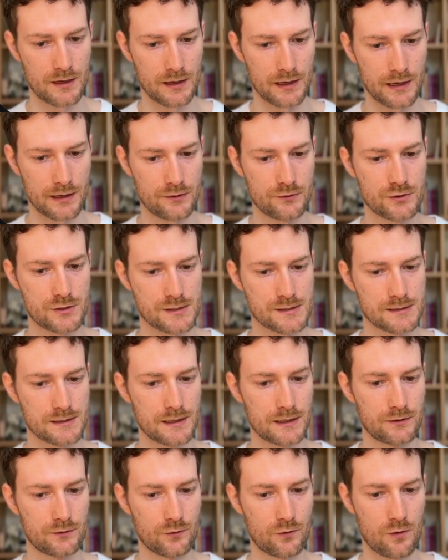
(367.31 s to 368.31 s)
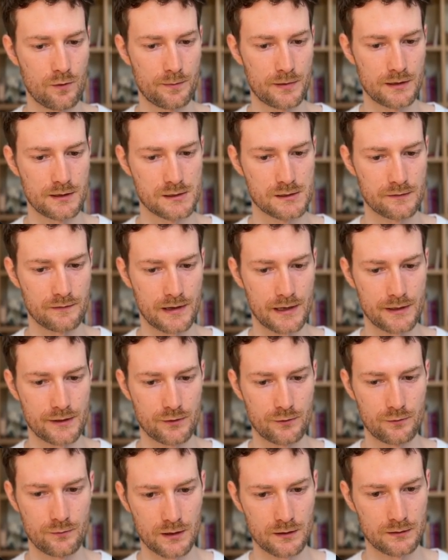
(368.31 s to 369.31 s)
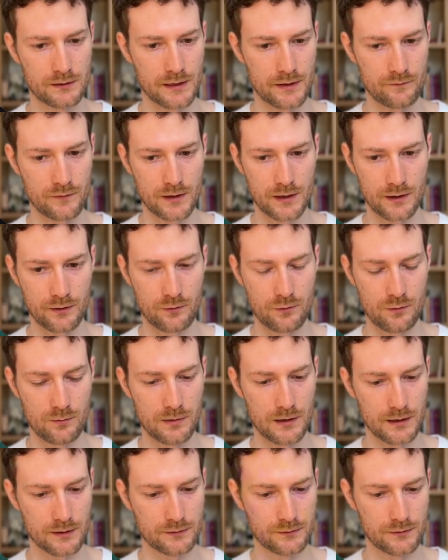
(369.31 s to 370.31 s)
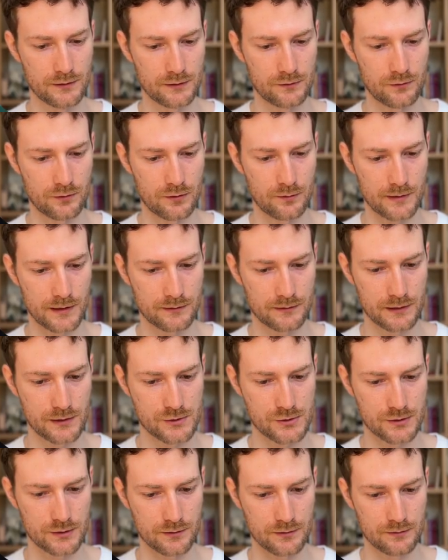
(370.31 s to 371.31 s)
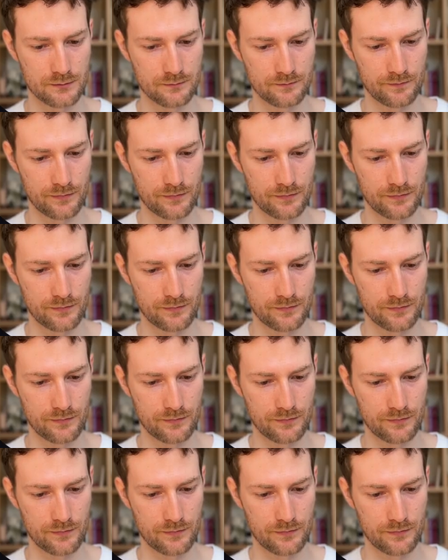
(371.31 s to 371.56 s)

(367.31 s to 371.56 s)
And you just need to copy this value. Then we can go back to the documentation.